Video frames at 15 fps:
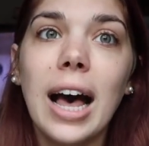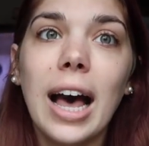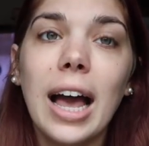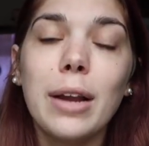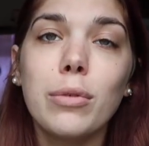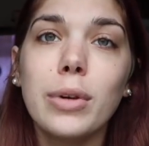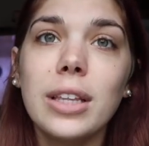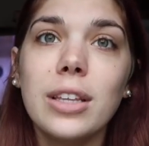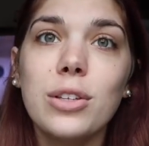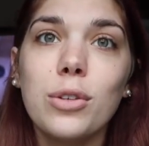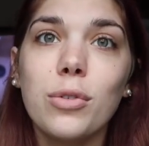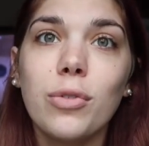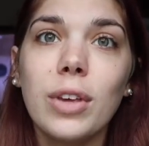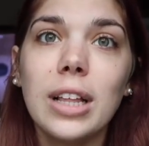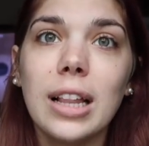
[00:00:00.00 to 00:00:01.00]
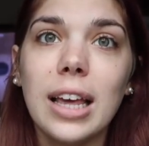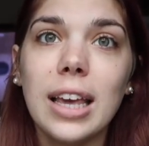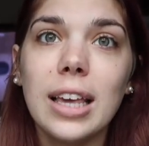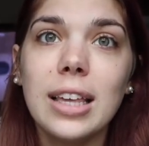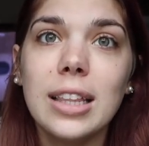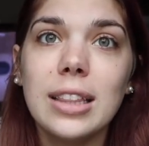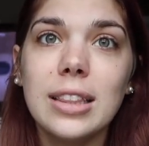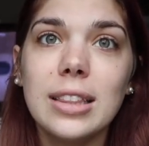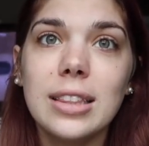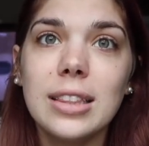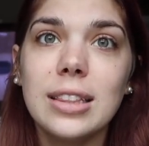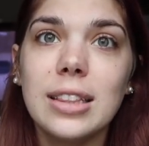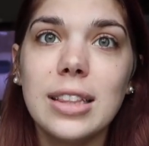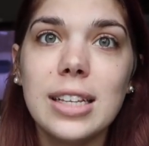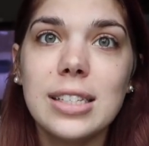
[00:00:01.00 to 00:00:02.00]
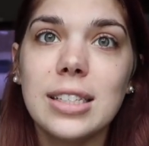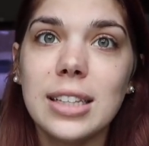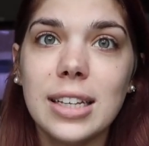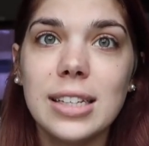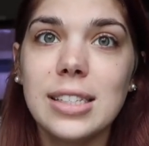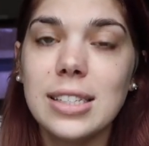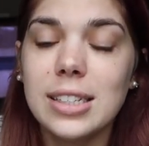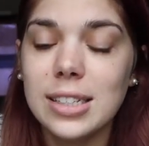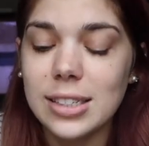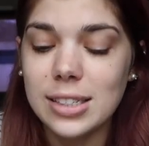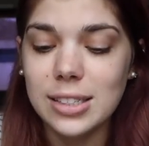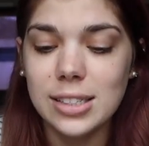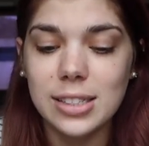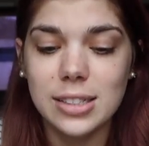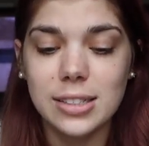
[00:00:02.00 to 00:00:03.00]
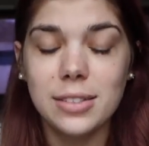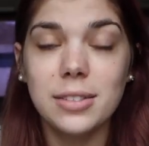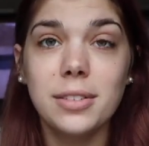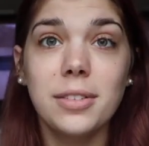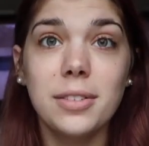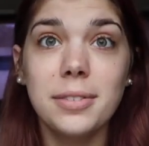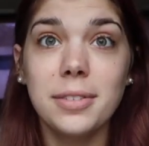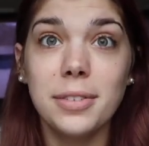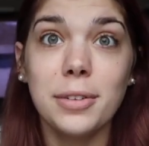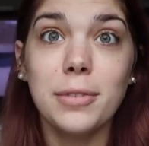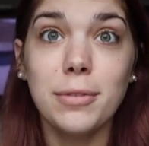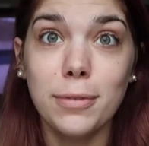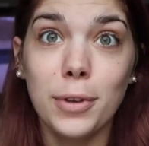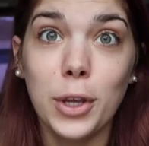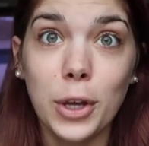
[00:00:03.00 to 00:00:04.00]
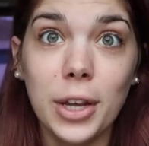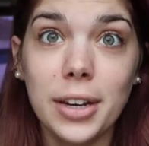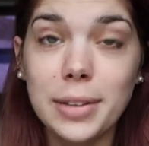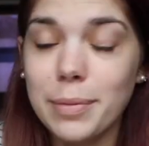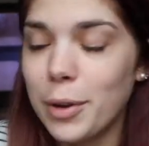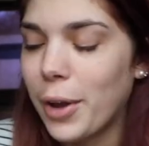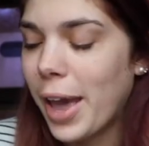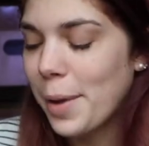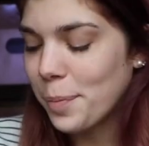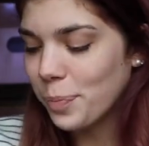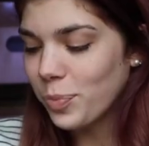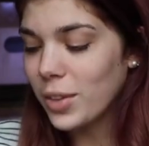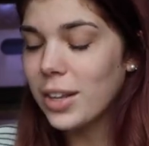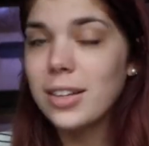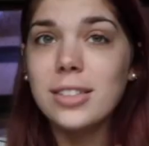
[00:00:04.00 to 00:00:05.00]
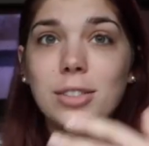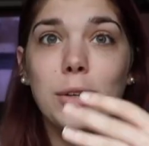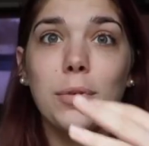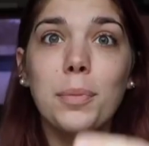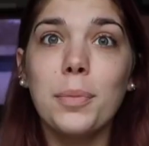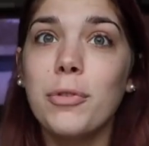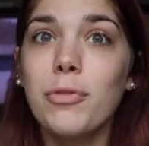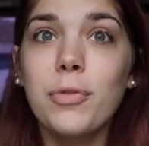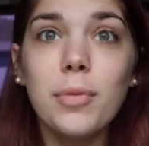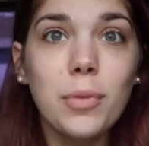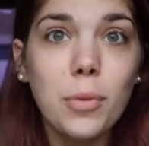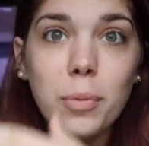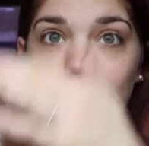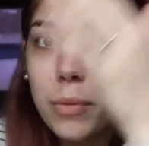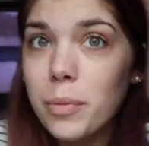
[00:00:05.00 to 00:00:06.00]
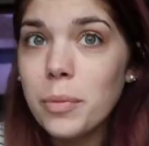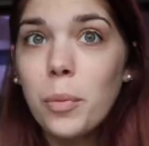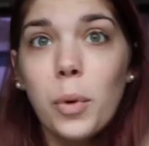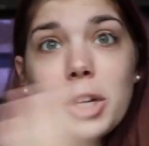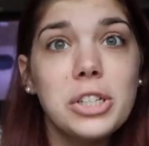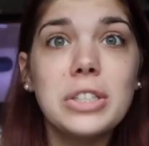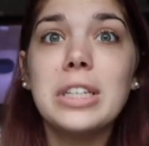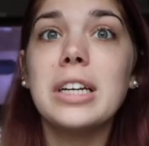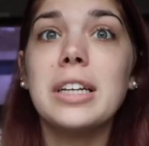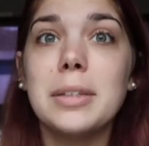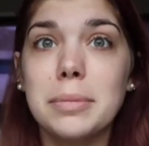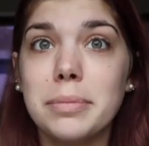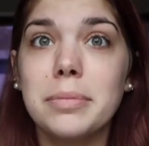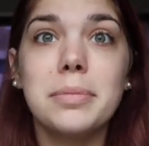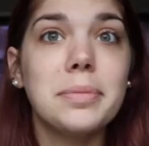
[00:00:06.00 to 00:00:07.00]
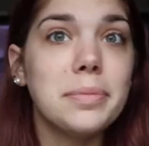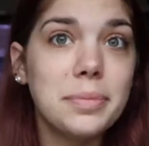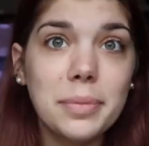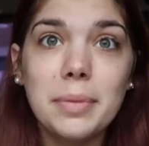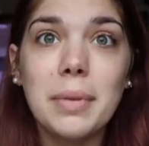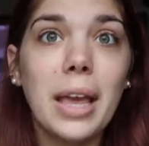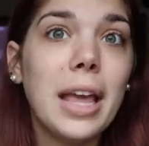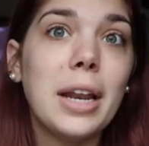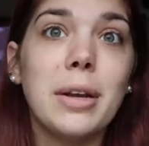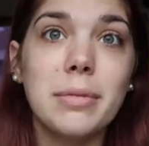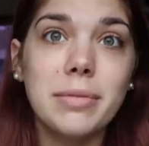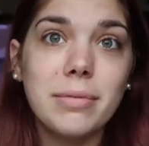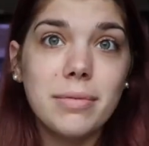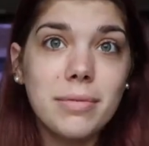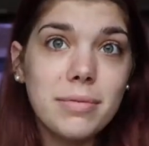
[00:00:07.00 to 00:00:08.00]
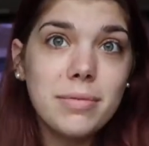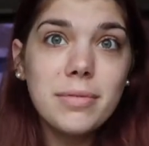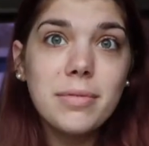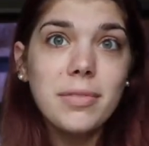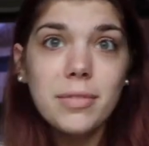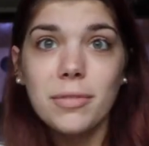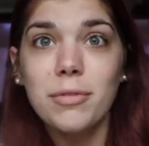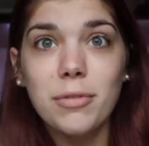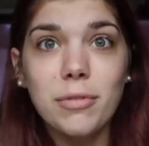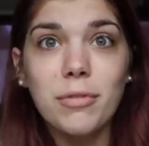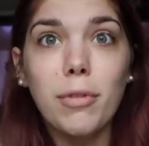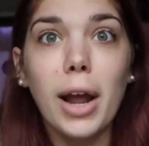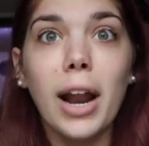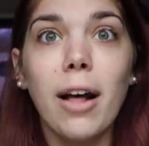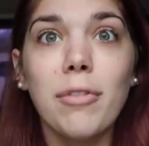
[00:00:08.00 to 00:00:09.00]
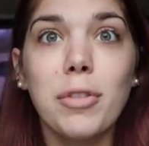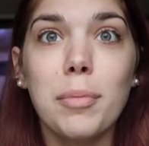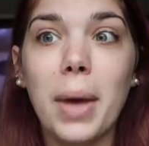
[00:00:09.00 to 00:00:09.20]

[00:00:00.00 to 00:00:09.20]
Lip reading: I really do feel like this list is good, okay? So we're just going to hit it right off the